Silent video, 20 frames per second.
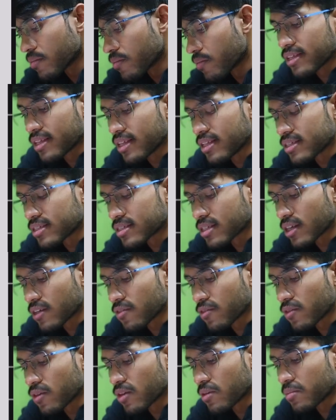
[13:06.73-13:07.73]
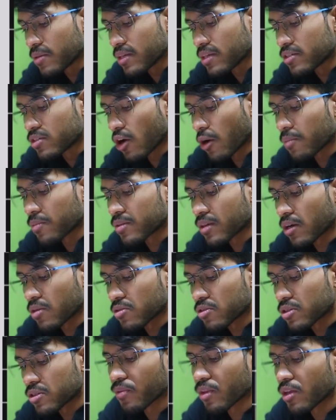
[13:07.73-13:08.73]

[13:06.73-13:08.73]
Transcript: This term will be dropped out.